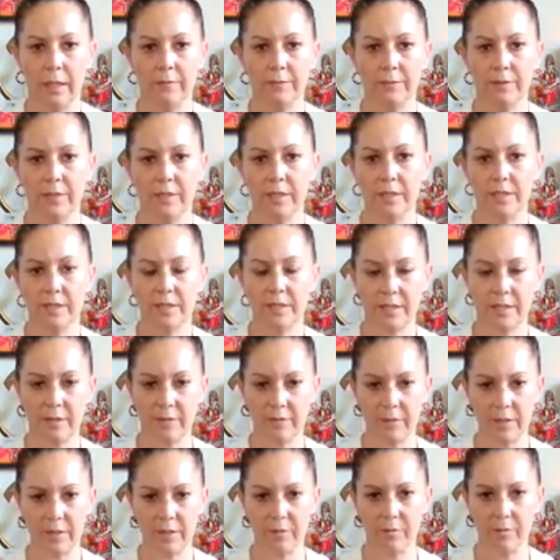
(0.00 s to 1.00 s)
And after your
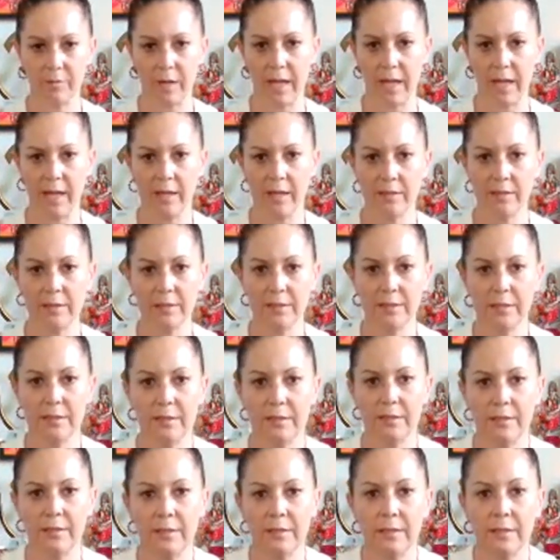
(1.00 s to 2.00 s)
7th round,
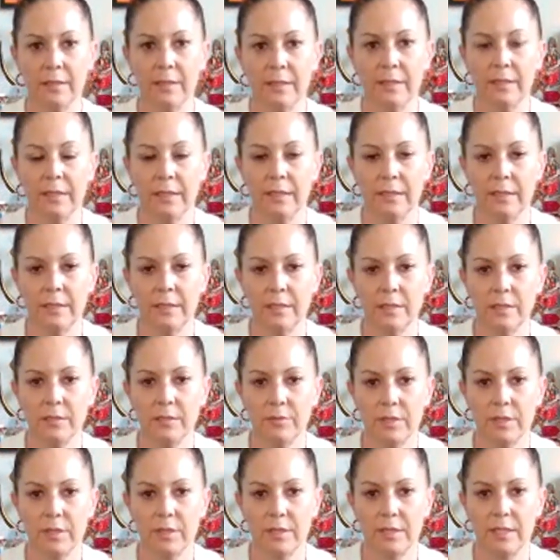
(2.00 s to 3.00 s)

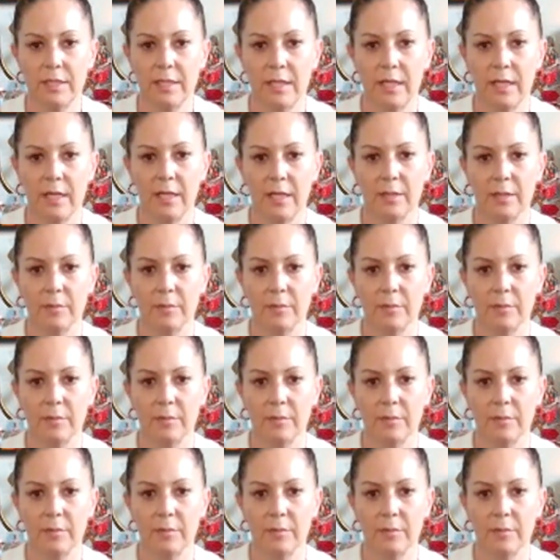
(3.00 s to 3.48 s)
let's rest the